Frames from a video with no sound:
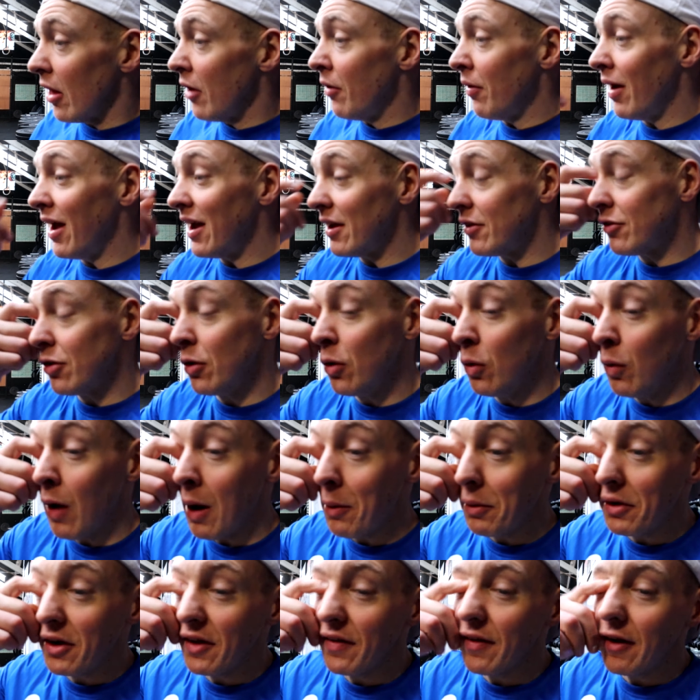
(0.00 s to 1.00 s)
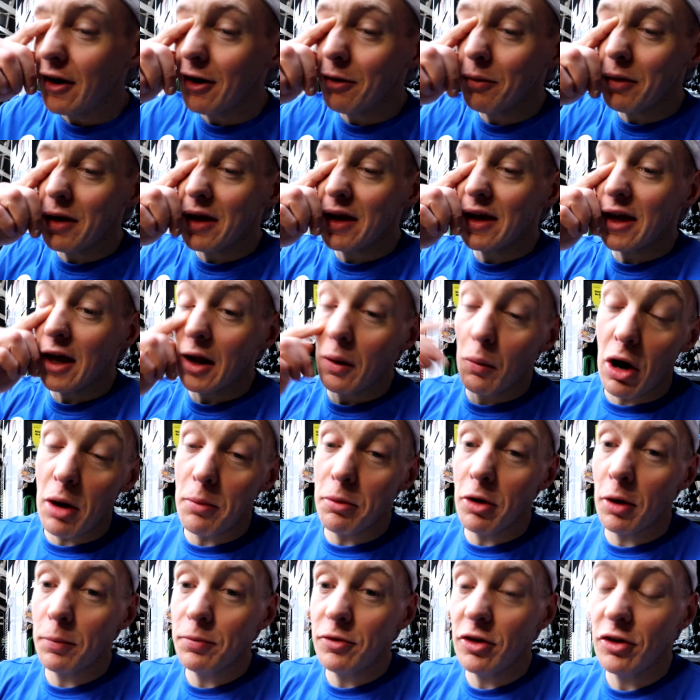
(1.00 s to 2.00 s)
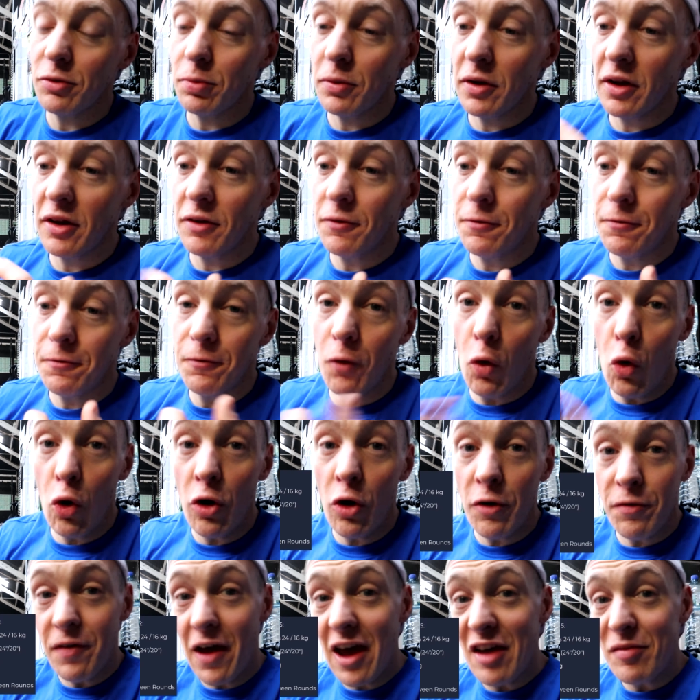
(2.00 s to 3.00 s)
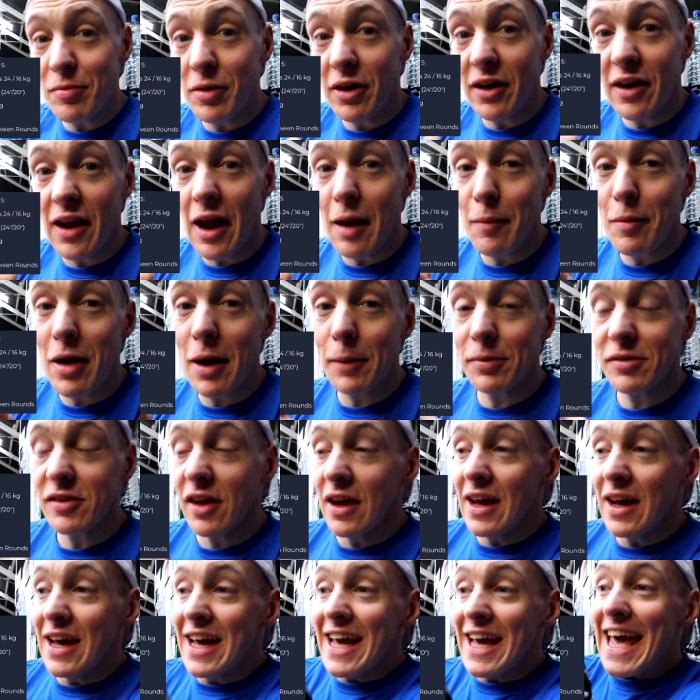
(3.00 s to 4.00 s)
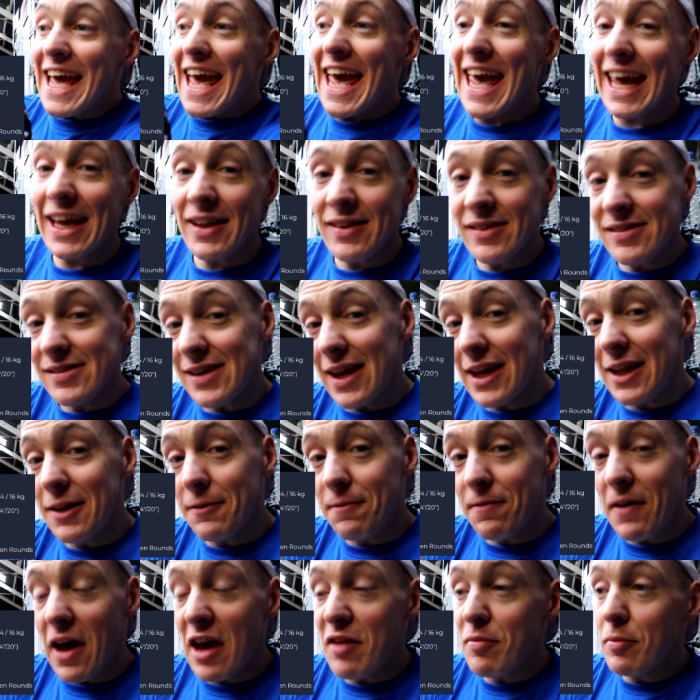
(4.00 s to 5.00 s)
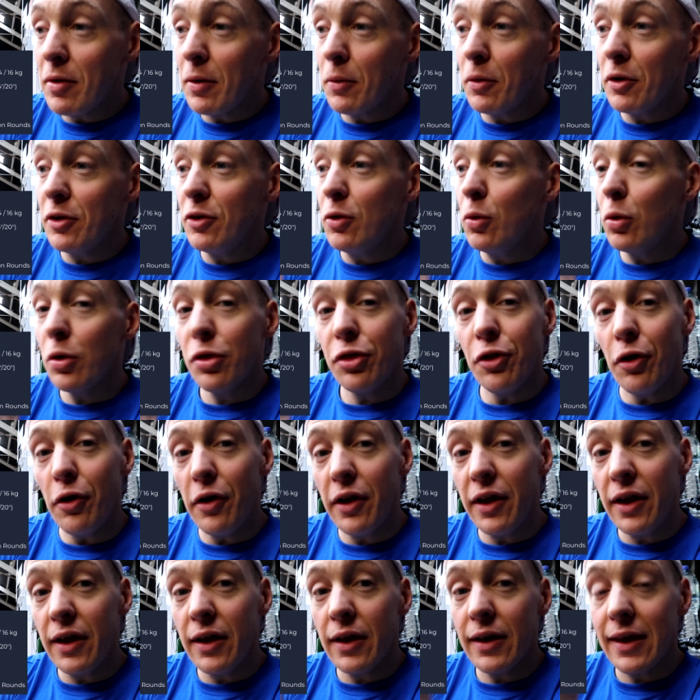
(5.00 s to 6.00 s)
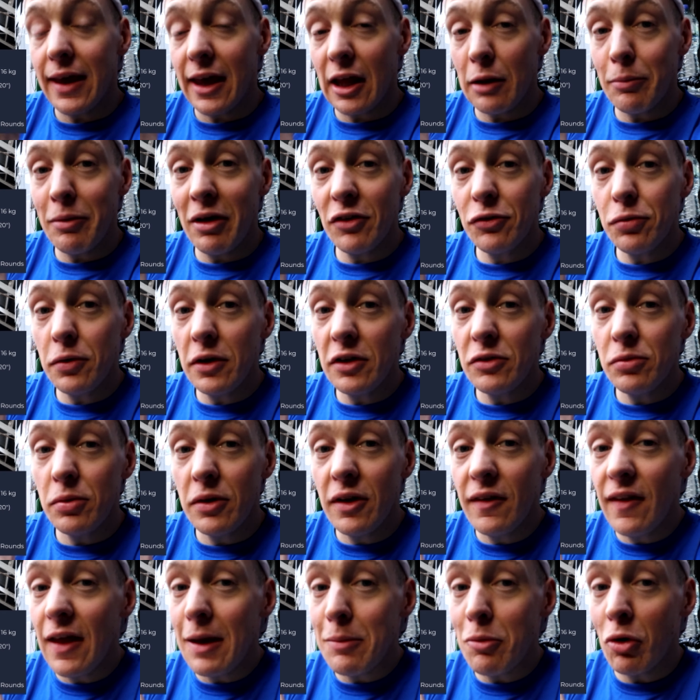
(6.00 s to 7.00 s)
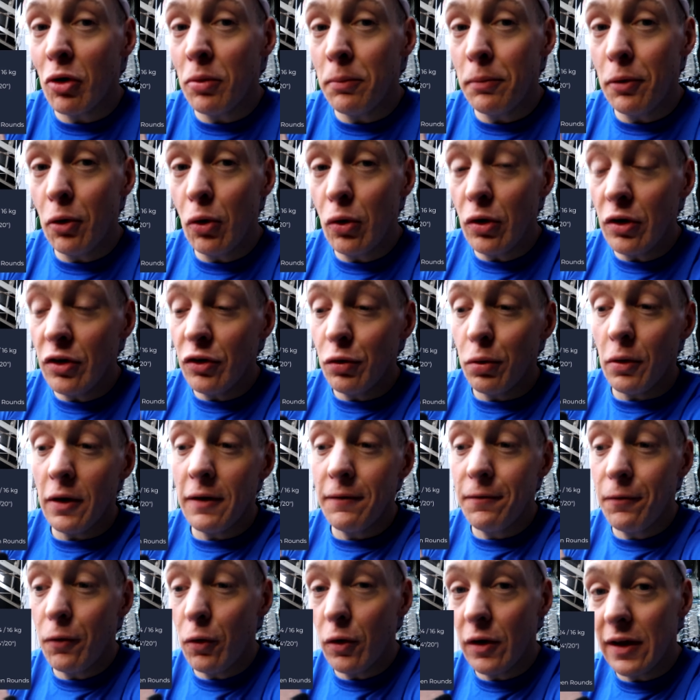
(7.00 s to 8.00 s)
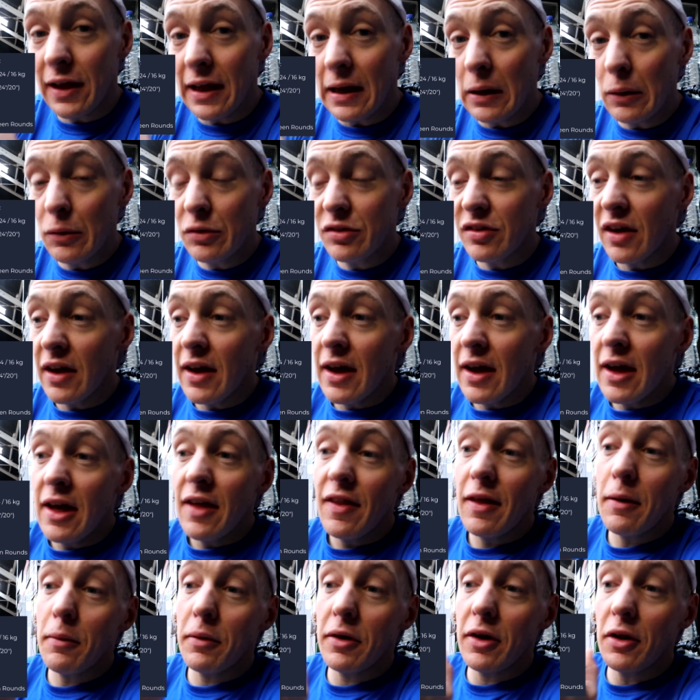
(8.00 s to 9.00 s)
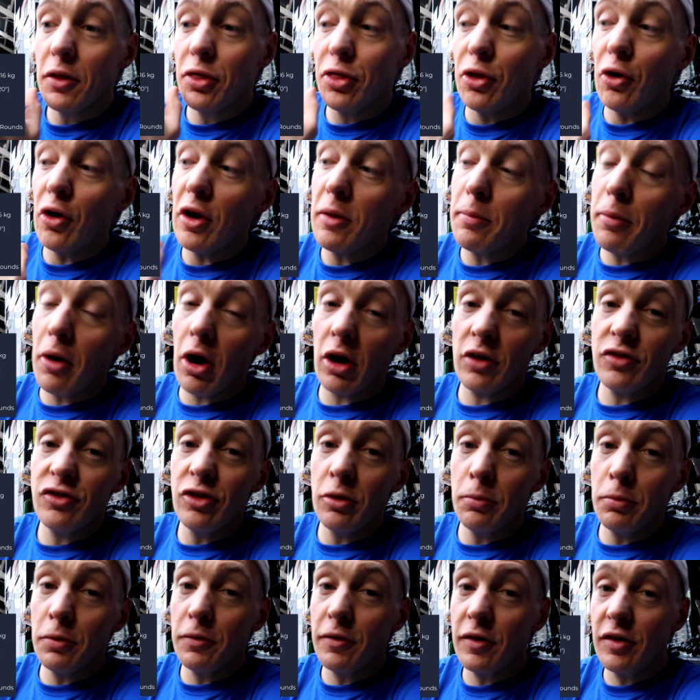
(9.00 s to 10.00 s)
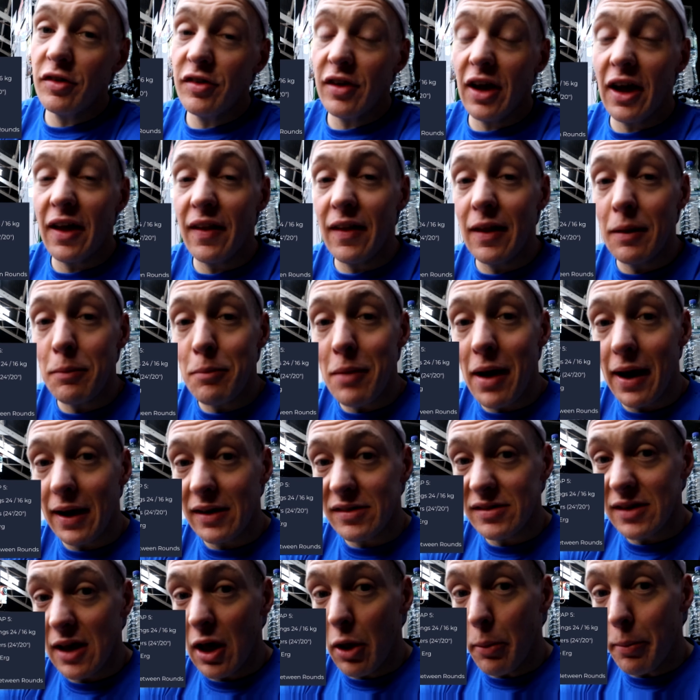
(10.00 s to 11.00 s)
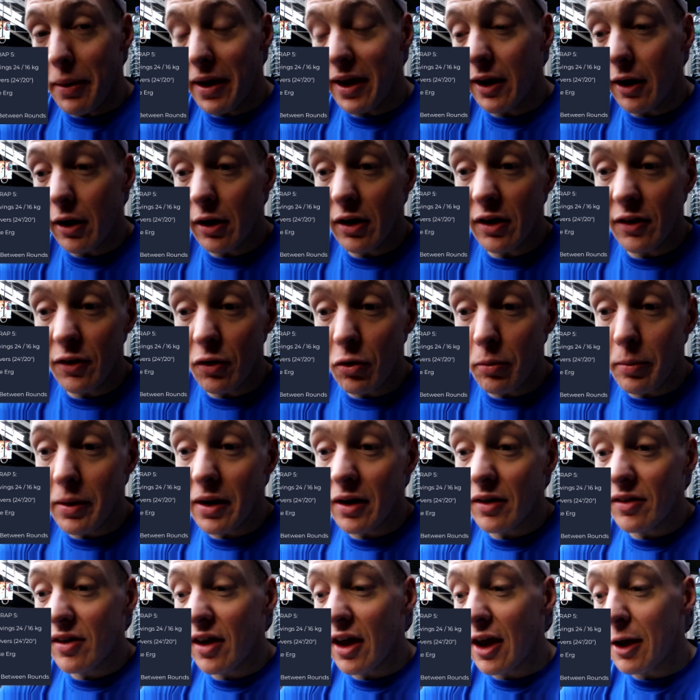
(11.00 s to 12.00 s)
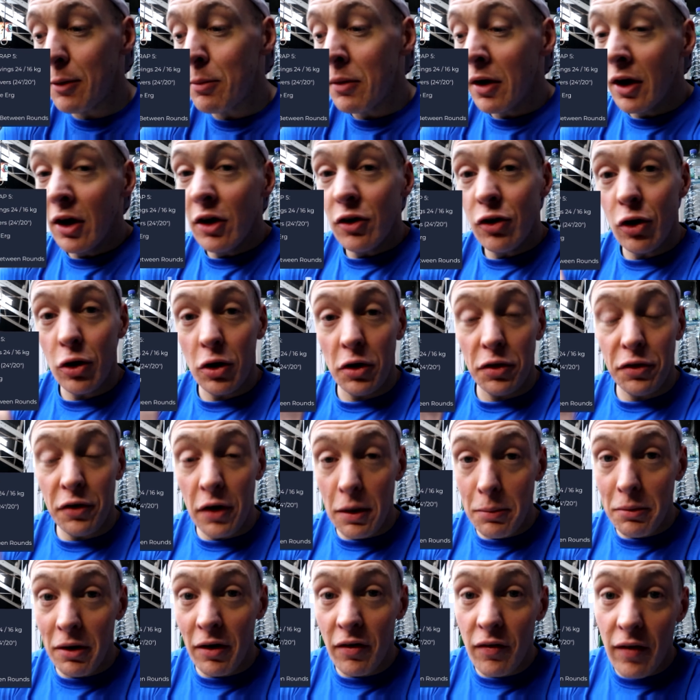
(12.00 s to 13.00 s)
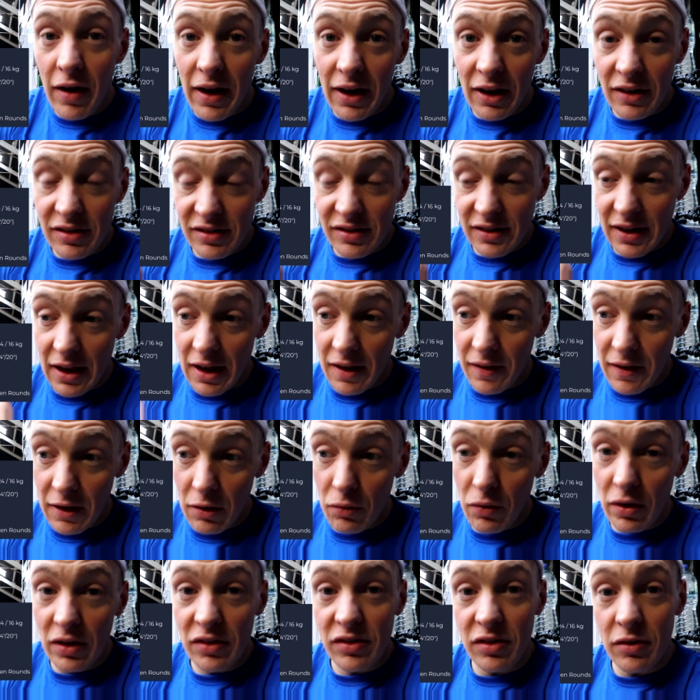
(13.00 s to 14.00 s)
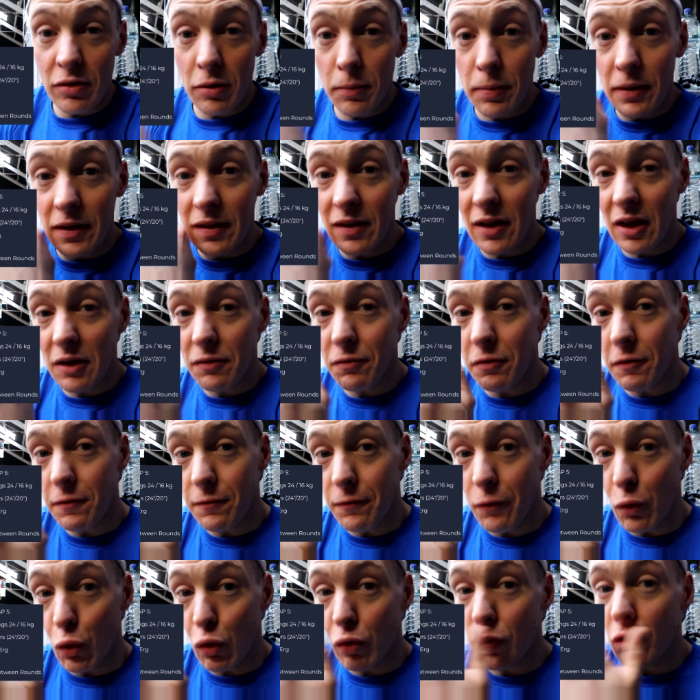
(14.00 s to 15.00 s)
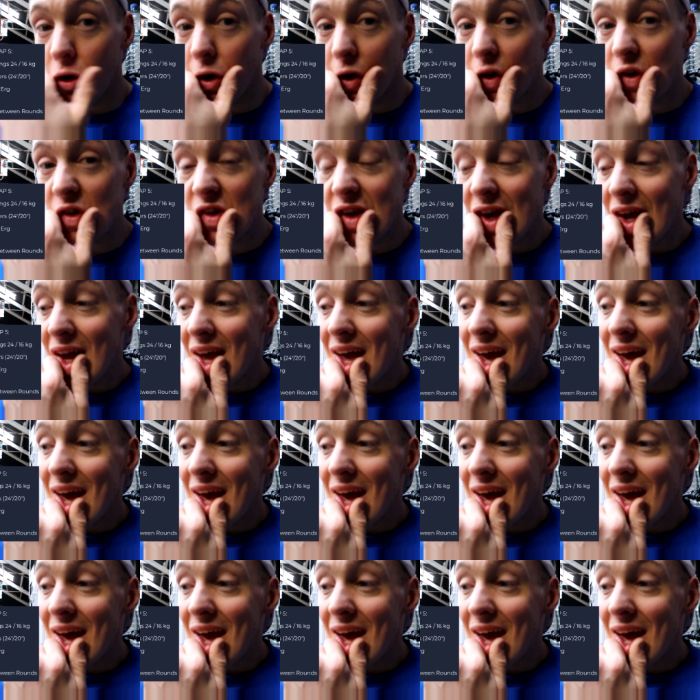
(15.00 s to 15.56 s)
Right, so what we did there, we kind of warmed up just, we did 4 5-minute AMRAPs inside the 5-minute window, 30 kettlebell swings, we did them unbroken, 24 kilos, then we did 30 box jump overs, and then Max Cal Biker in the remaining time, took a 3-minute rest, and then rinse and repeat that for 4 rounds,